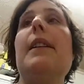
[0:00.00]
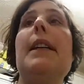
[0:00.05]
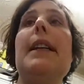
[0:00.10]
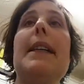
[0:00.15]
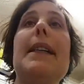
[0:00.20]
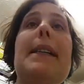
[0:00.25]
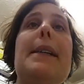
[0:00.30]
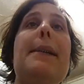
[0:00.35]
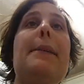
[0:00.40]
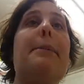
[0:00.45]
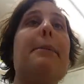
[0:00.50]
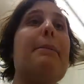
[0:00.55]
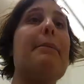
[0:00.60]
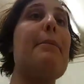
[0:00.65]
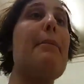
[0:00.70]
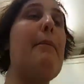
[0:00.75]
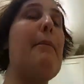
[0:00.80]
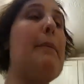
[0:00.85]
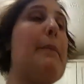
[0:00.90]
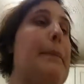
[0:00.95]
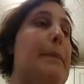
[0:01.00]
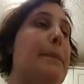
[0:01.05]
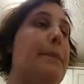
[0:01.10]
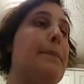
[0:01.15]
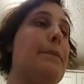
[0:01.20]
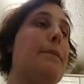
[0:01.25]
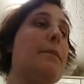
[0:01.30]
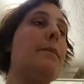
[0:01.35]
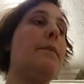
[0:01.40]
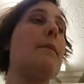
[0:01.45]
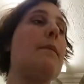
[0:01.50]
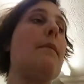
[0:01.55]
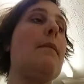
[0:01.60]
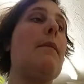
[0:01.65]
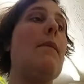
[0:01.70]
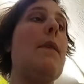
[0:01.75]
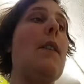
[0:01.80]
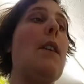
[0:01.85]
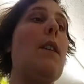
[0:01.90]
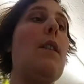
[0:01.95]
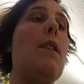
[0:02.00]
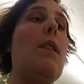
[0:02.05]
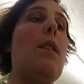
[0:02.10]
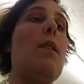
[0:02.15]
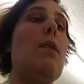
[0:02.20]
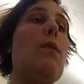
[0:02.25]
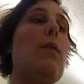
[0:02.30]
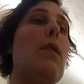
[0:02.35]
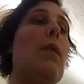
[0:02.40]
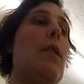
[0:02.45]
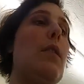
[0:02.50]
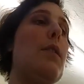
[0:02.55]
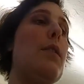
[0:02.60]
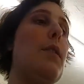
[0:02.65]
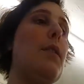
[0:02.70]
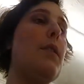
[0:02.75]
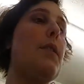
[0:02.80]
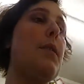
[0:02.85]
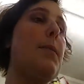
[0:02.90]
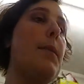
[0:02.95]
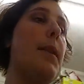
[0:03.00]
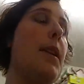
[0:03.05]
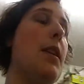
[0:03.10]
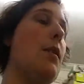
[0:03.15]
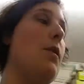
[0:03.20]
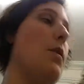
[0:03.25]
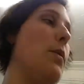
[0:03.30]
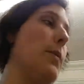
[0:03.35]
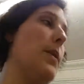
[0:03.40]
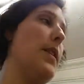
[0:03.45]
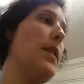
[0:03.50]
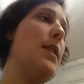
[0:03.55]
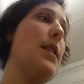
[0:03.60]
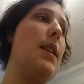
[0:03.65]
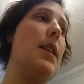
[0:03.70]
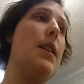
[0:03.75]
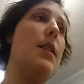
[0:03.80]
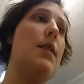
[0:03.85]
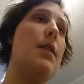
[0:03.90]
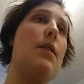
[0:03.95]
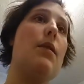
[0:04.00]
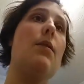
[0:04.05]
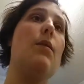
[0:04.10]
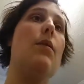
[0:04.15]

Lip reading: And all I'll do to make the hummus is,